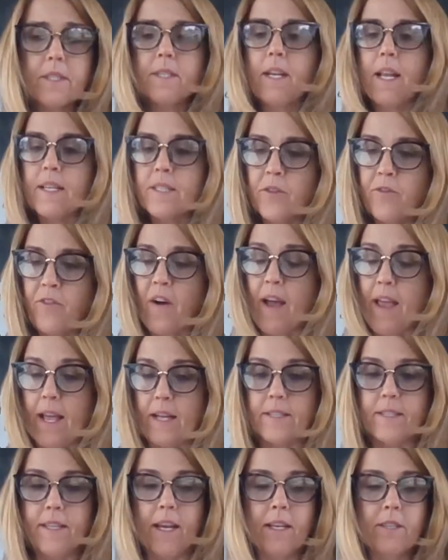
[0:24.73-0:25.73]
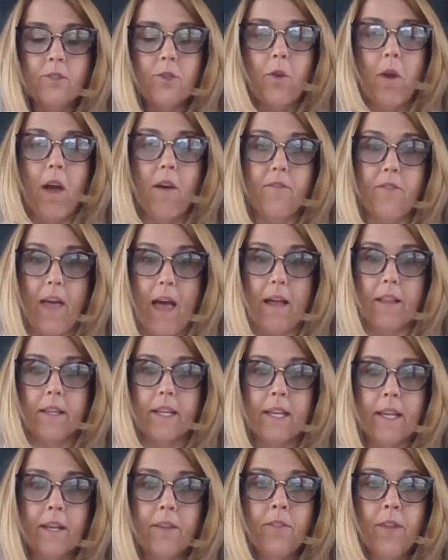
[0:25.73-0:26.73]
Today's a Phi Ed day, so you have that
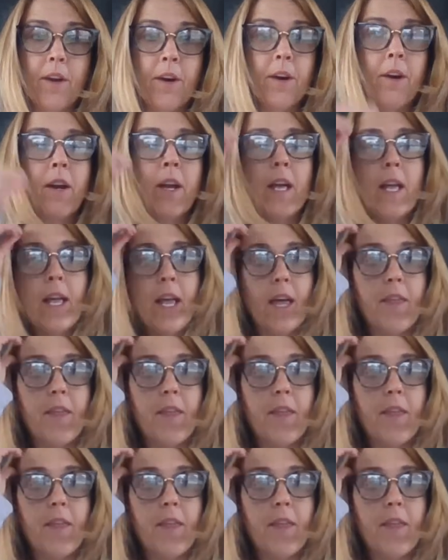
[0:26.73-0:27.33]
link in there.